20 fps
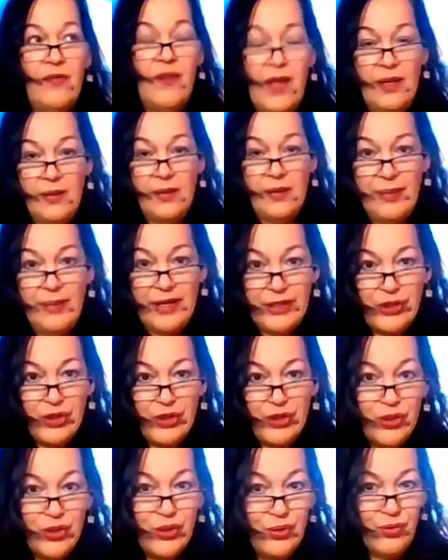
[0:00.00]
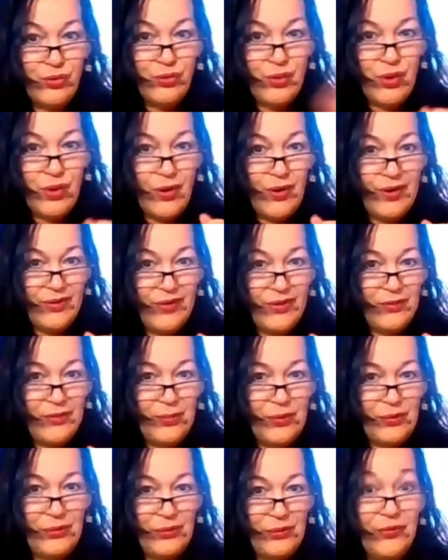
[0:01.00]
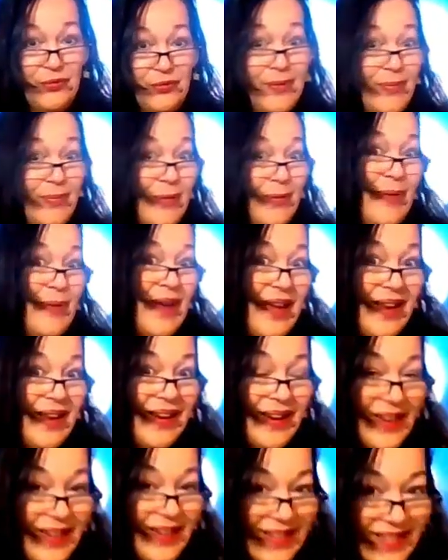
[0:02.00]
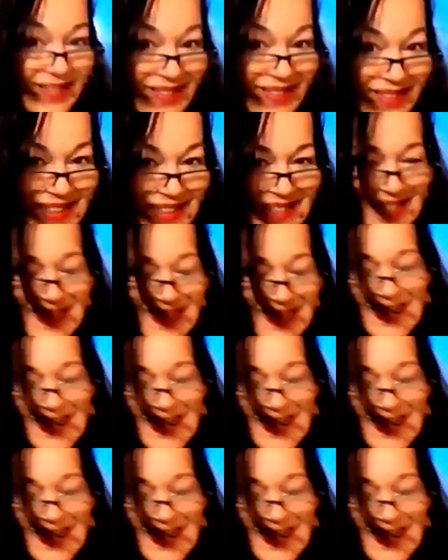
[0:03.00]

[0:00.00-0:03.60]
followed by 2 cards pulled from the bag. How does that